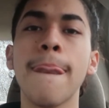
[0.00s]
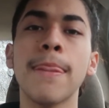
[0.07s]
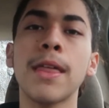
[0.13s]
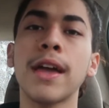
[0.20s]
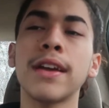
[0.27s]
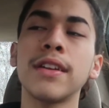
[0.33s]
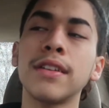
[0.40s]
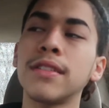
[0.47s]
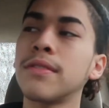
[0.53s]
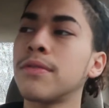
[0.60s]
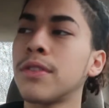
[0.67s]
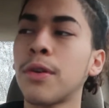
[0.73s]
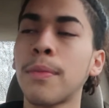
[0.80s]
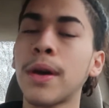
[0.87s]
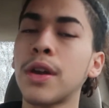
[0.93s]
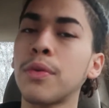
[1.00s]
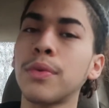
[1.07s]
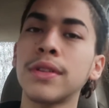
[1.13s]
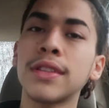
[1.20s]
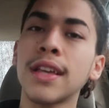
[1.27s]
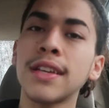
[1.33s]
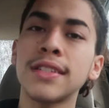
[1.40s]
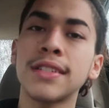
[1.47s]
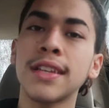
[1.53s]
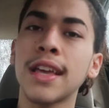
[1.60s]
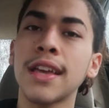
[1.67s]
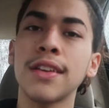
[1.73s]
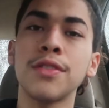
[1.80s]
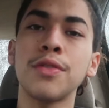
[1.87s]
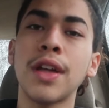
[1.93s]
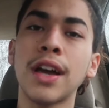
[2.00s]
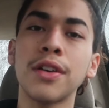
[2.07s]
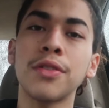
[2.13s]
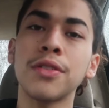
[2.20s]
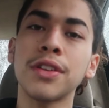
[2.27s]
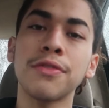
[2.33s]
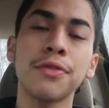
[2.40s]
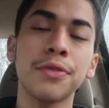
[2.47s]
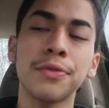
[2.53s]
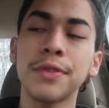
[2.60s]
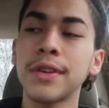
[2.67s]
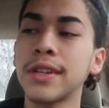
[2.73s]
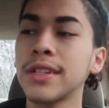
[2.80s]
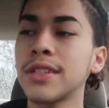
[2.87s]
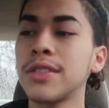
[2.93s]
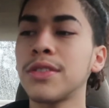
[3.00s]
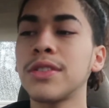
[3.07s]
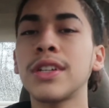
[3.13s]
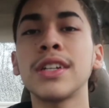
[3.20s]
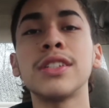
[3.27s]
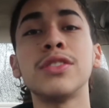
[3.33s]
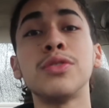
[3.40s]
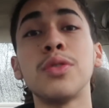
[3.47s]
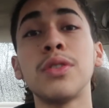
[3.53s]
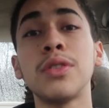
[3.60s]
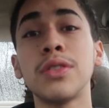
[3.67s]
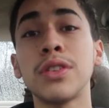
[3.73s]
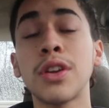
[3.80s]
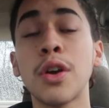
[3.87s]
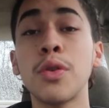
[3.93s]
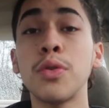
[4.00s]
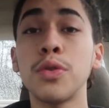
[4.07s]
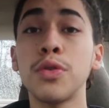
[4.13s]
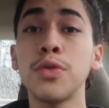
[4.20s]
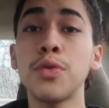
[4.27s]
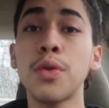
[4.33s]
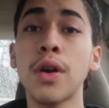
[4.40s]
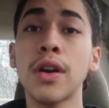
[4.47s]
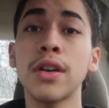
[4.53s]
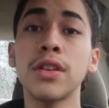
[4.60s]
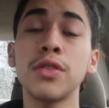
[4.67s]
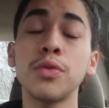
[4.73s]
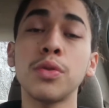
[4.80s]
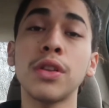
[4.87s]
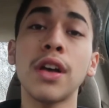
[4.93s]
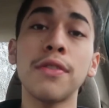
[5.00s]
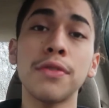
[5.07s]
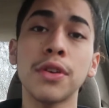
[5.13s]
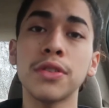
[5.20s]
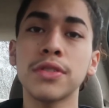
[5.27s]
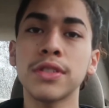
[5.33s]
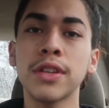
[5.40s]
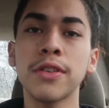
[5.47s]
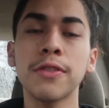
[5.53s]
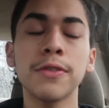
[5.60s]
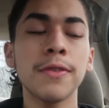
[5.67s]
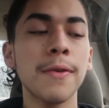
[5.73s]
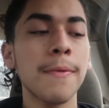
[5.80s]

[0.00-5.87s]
Like, no matter what they say, you're not gonna give a fuck, because you know who you are and you love yourself.